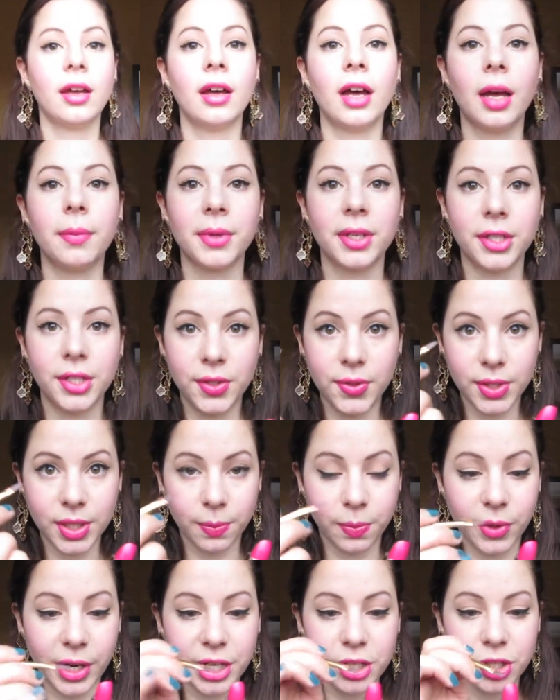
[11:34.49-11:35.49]
I'm going to use a
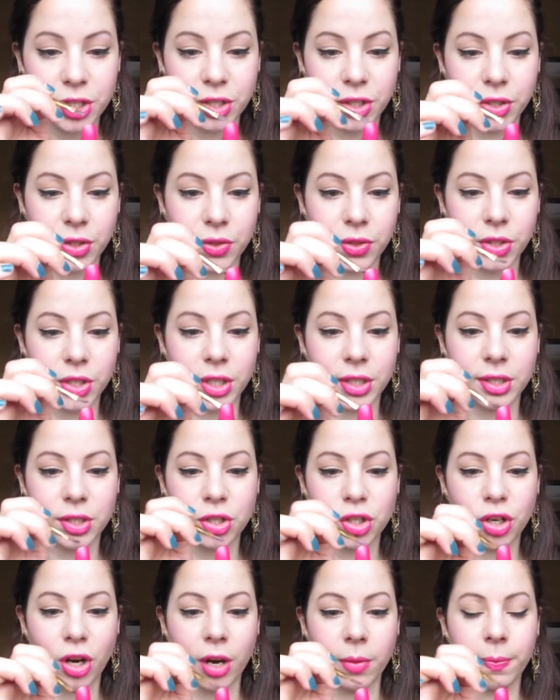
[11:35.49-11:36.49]
brush to just
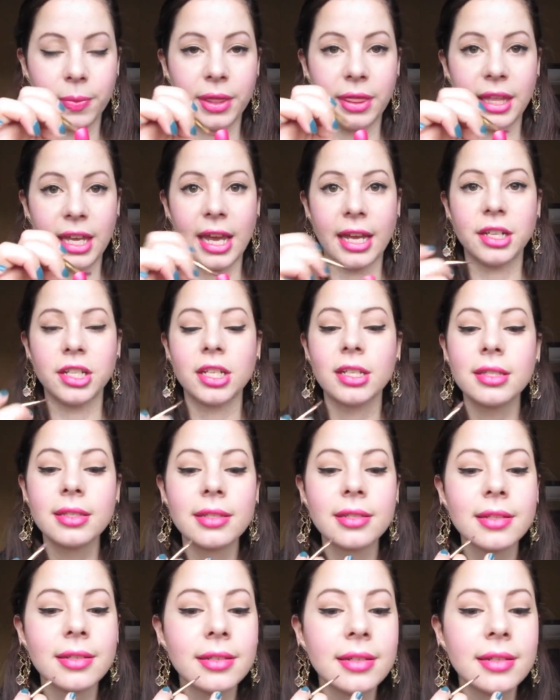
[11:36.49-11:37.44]
sharpen the edges.